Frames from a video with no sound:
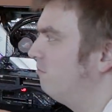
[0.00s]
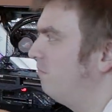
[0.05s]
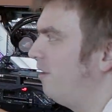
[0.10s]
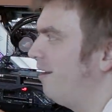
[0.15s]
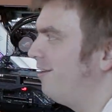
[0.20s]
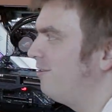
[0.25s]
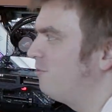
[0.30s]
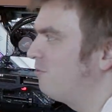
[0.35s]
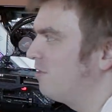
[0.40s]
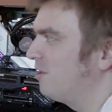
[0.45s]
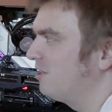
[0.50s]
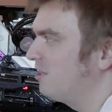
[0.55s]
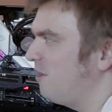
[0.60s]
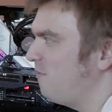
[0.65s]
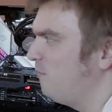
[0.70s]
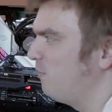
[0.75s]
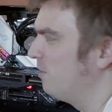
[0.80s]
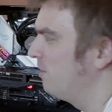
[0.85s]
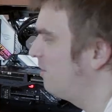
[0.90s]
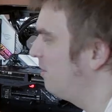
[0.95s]
and you can
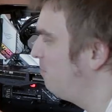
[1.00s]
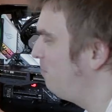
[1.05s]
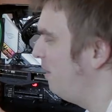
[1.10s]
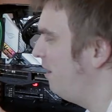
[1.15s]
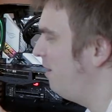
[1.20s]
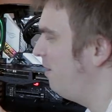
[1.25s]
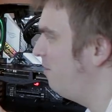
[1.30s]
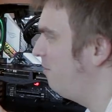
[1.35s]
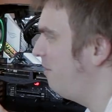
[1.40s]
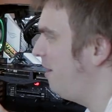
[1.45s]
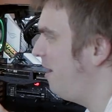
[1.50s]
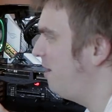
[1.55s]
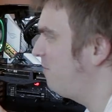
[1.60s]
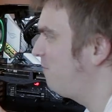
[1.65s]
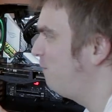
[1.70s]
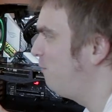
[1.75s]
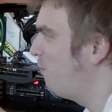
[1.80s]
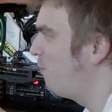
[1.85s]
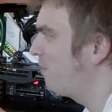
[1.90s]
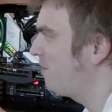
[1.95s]
definitely play
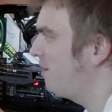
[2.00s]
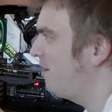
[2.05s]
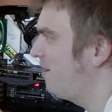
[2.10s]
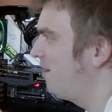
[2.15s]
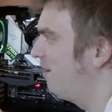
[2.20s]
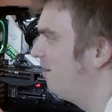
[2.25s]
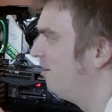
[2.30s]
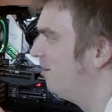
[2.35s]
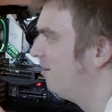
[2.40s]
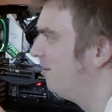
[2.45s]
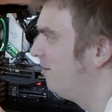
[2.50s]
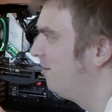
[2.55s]
at 4K